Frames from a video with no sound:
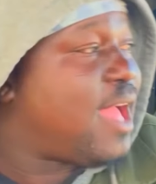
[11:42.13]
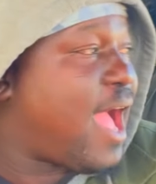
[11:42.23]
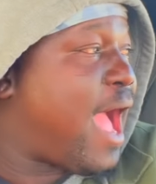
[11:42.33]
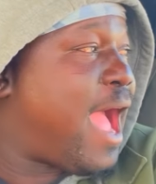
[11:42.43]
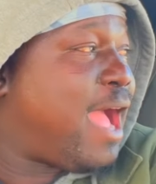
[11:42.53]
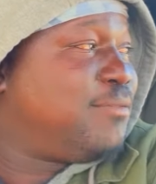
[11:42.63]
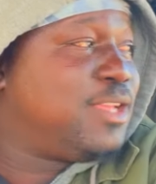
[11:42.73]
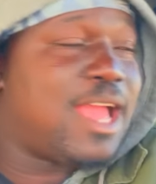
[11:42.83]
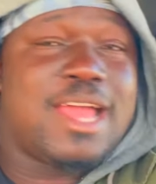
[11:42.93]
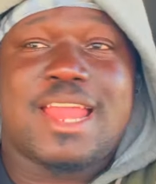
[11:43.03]

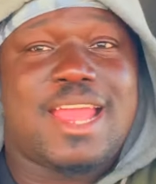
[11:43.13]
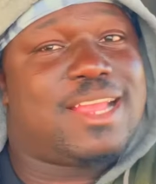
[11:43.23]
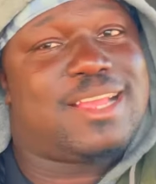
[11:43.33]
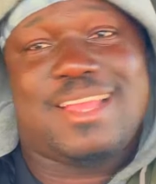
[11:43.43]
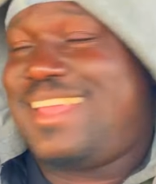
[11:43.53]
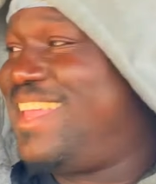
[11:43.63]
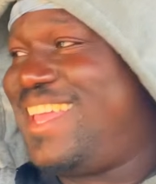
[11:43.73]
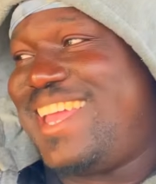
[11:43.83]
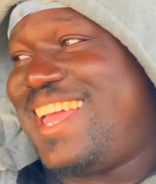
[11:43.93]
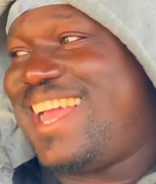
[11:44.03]
I like
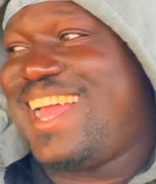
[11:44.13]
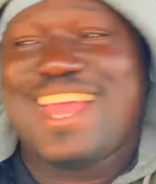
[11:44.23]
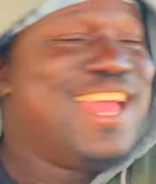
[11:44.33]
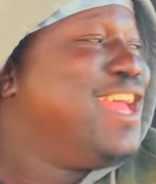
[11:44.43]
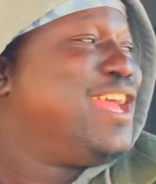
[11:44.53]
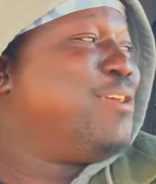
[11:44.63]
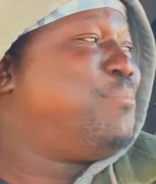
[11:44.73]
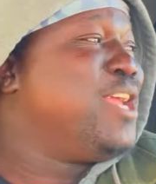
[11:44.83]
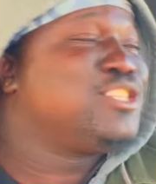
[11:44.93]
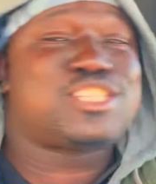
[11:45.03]
it's
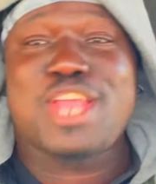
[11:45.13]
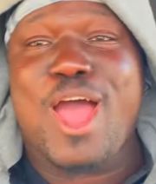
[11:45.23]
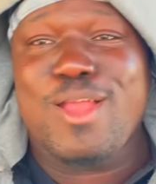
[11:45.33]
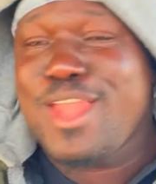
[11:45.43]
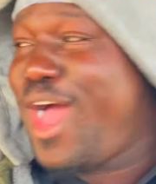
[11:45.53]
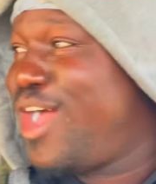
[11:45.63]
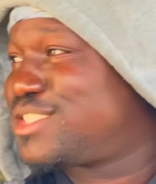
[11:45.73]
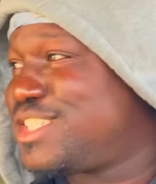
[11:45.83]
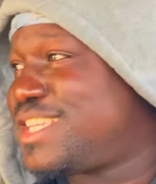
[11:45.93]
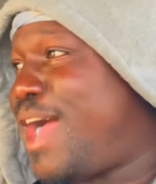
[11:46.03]
been so long
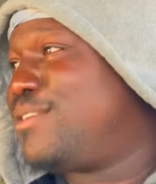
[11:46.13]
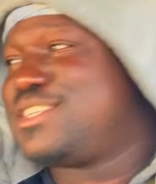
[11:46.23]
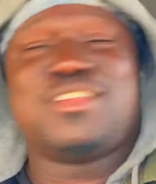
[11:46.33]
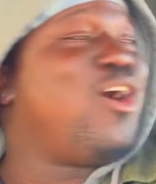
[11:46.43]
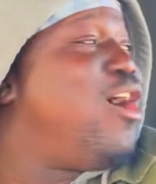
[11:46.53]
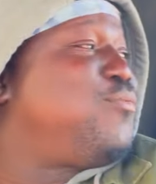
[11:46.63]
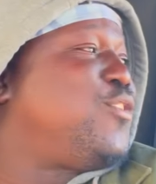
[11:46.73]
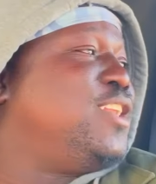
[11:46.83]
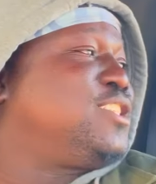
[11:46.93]
since I was in the orphan.